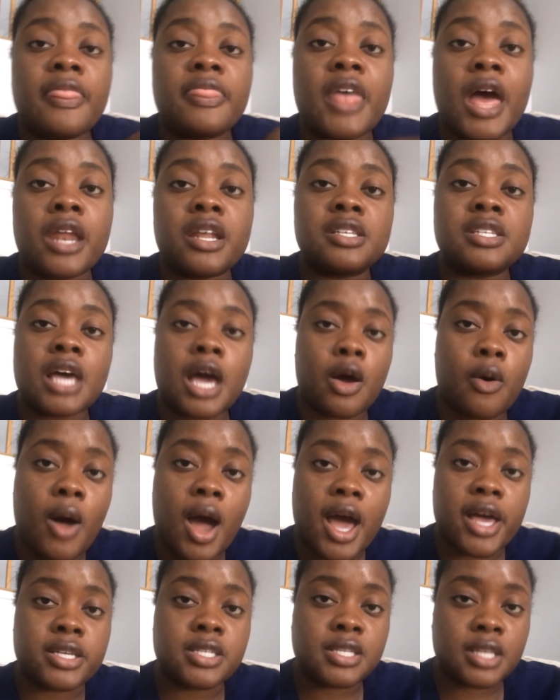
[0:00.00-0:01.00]
That is how
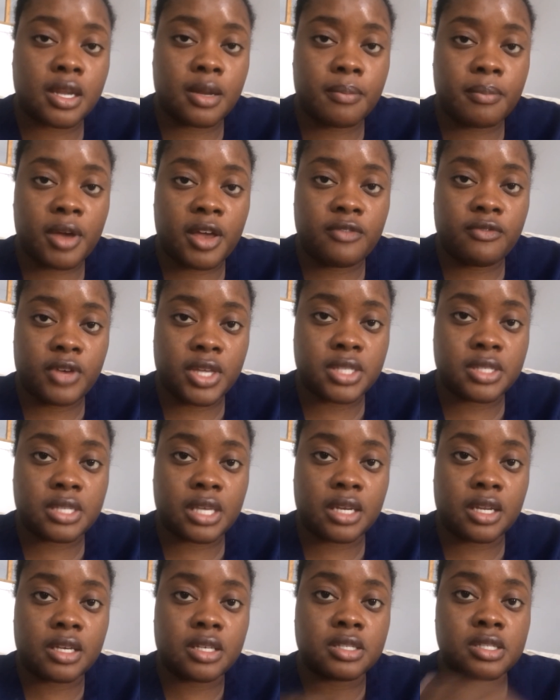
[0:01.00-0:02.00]
I set up my vent
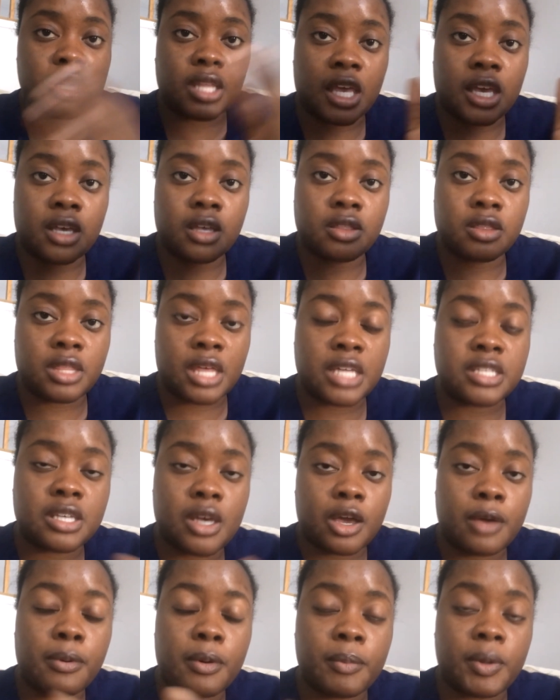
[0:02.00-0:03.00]
settings. That's
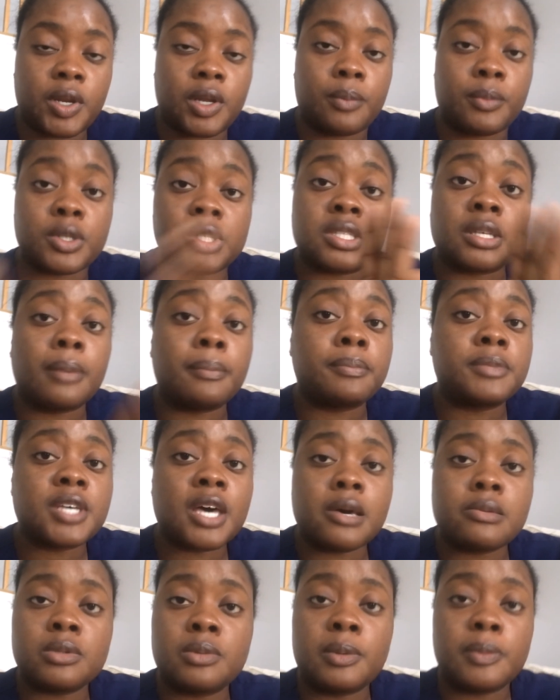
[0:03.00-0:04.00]
how I put my numbers.
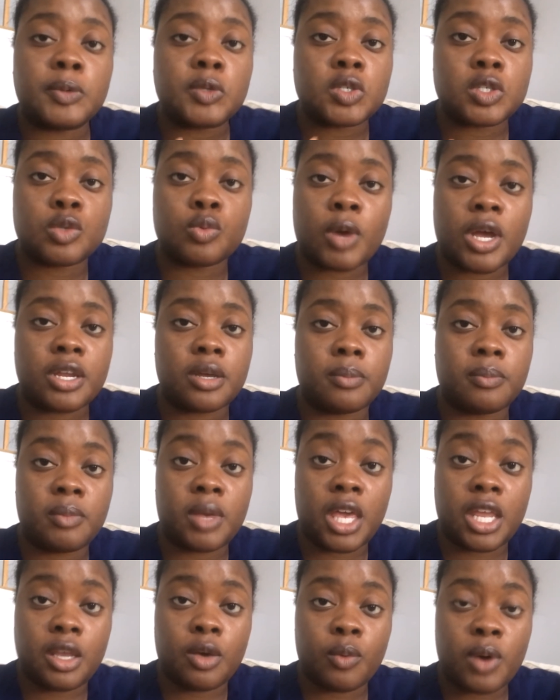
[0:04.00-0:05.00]
Sometimes people just write them
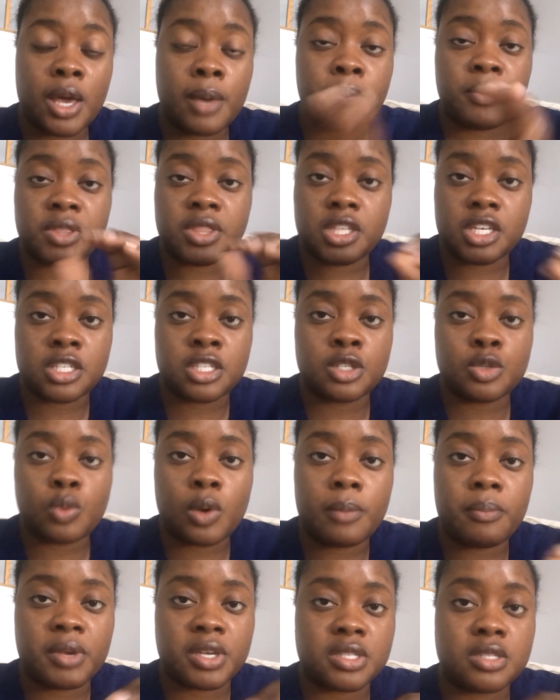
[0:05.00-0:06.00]
anyway, but this is
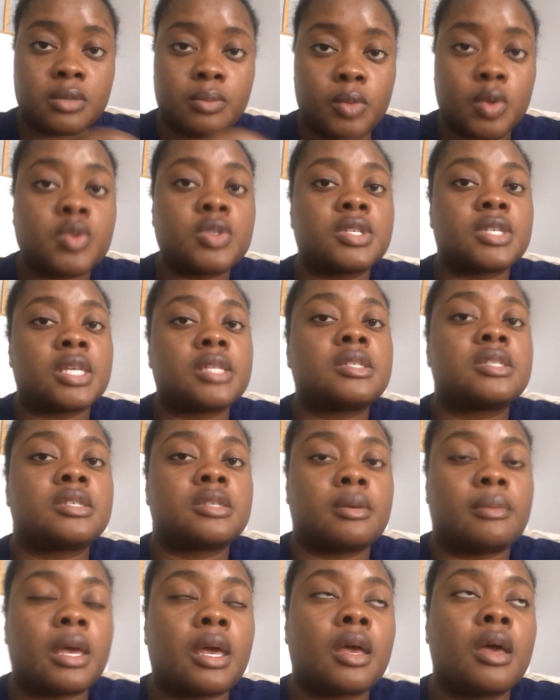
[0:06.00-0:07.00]
what makes the most sense
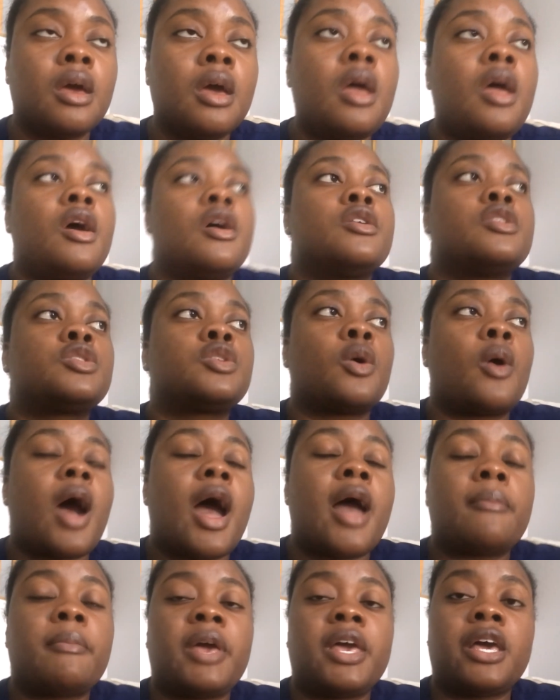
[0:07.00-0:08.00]
to me. So
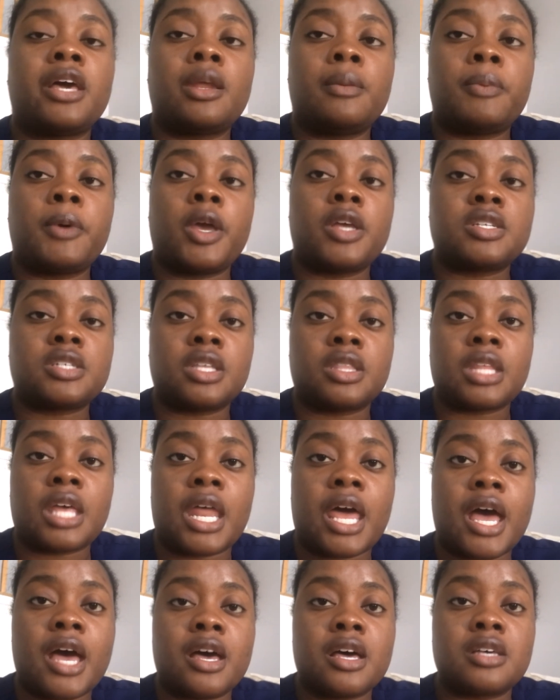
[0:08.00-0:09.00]
I may get a patient
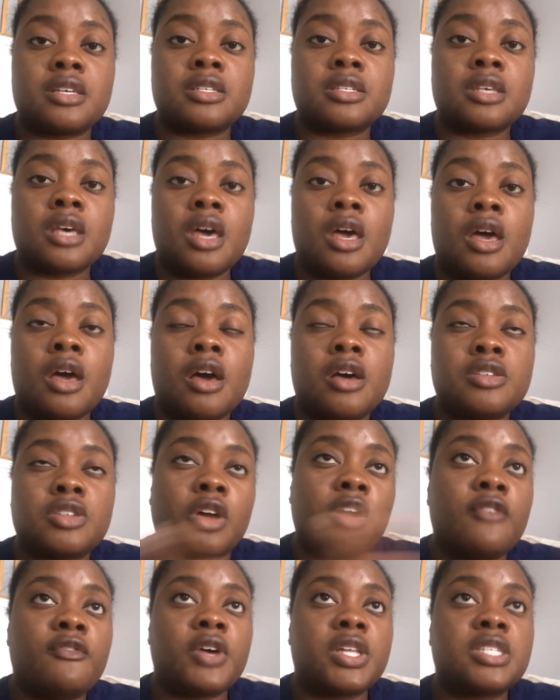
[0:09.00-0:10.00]
that is
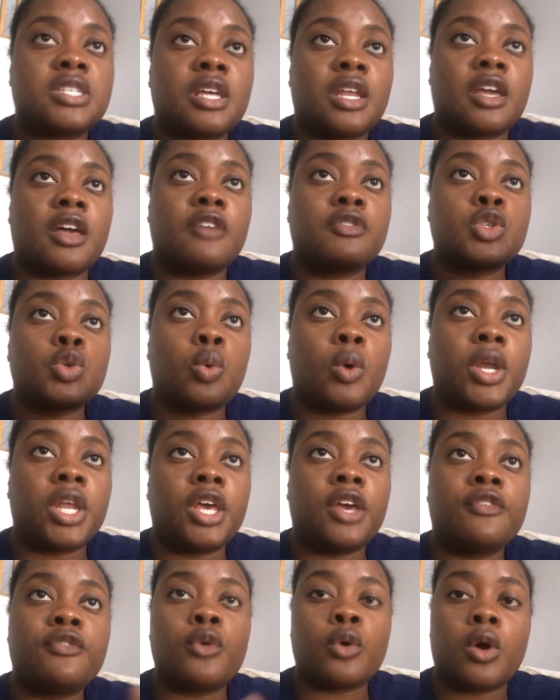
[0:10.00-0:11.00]
on a vent setting of
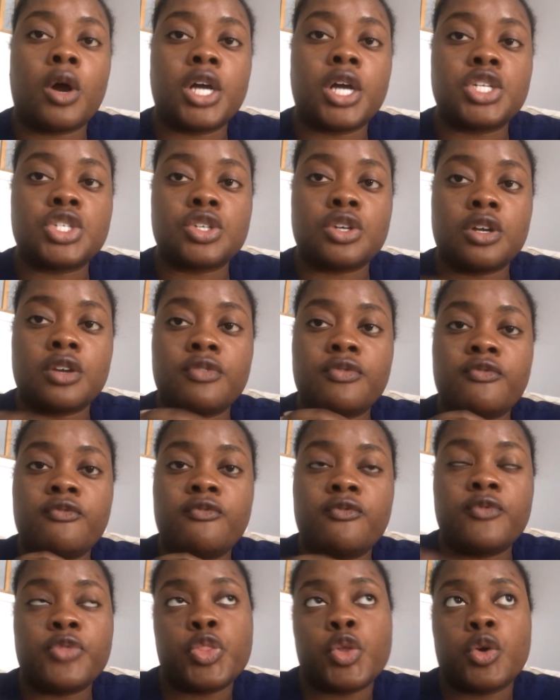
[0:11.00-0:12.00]
20, 400,
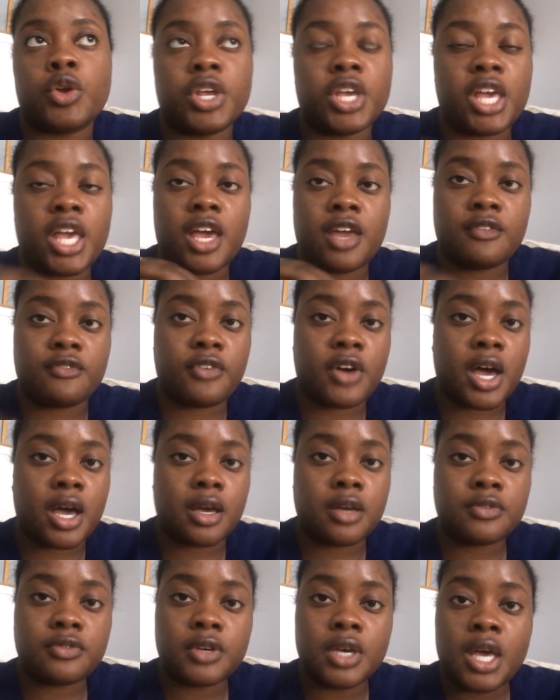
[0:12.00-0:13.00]
30, and
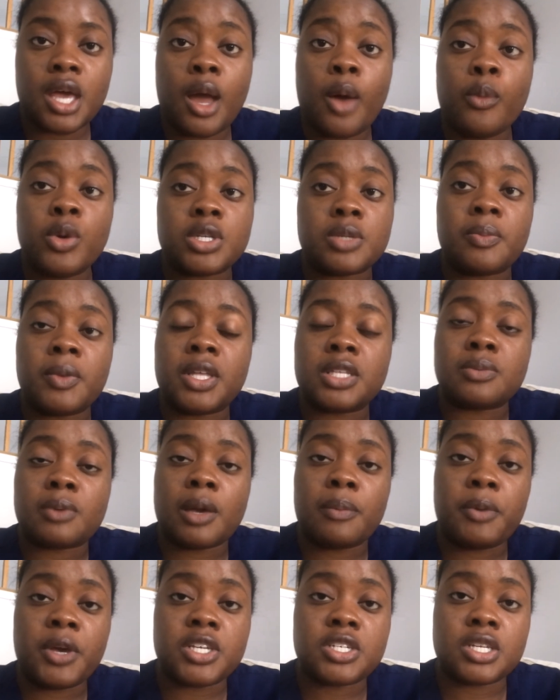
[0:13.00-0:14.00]
5, which means
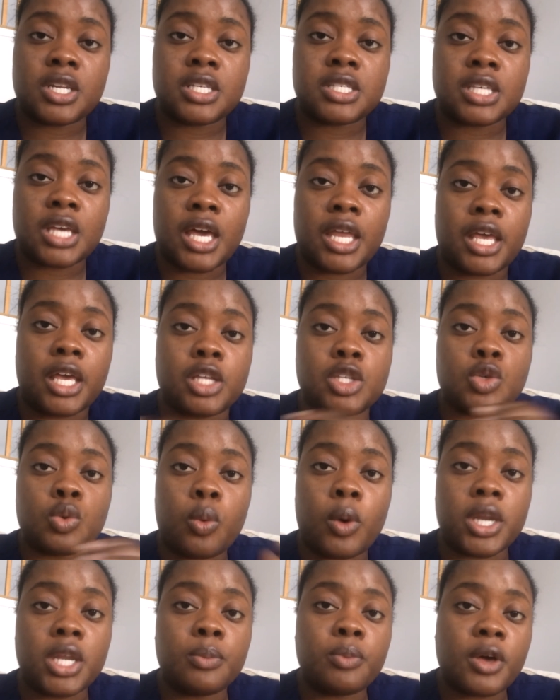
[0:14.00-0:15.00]
my patient is getting
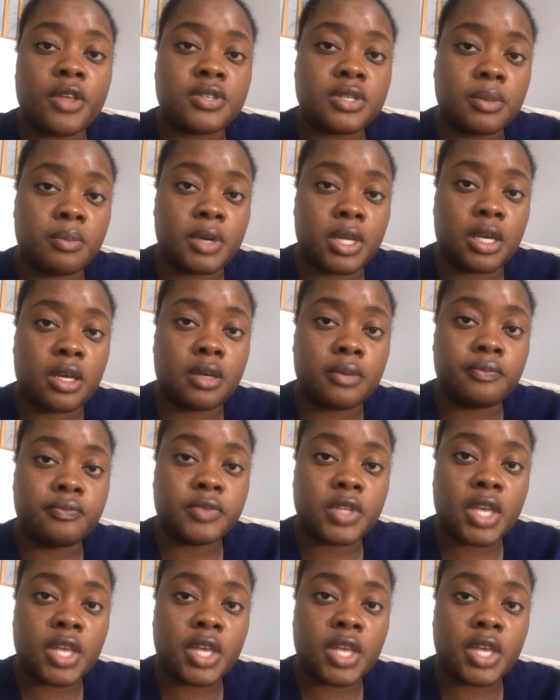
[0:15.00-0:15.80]
20 breaths a minute,